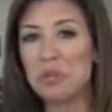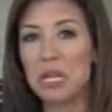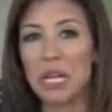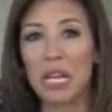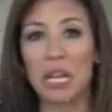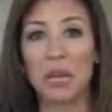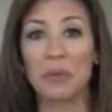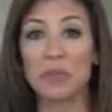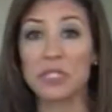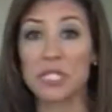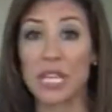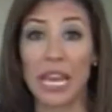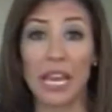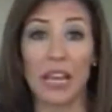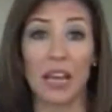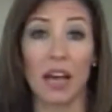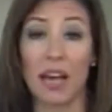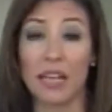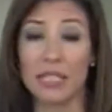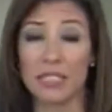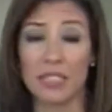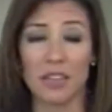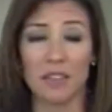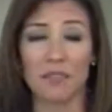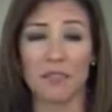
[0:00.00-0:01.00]
and it was
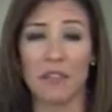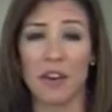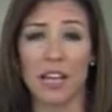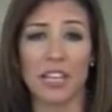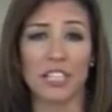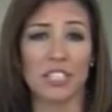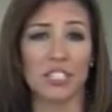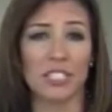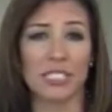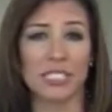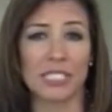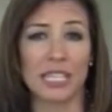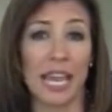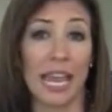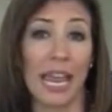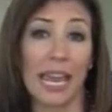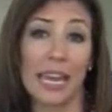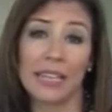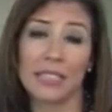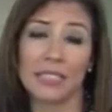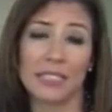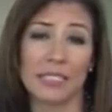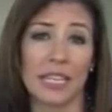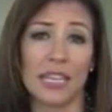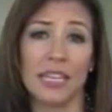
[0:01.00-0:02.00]
identified just
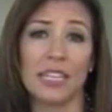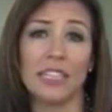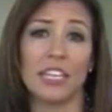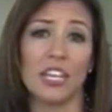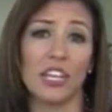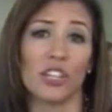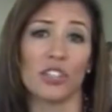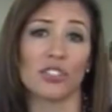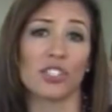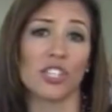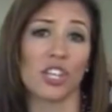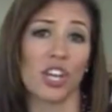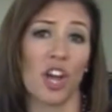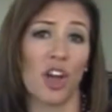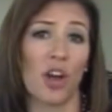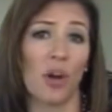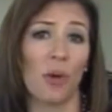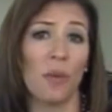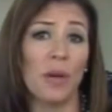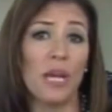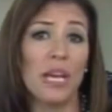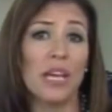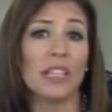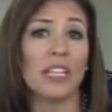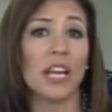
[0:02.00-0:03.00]
18 years
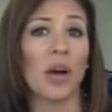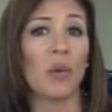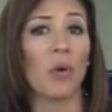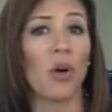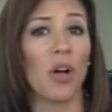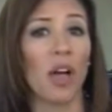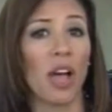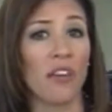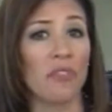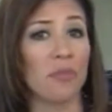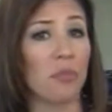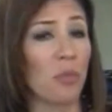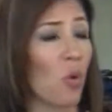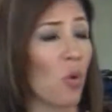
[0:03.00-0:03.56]
ago. Now, we'll have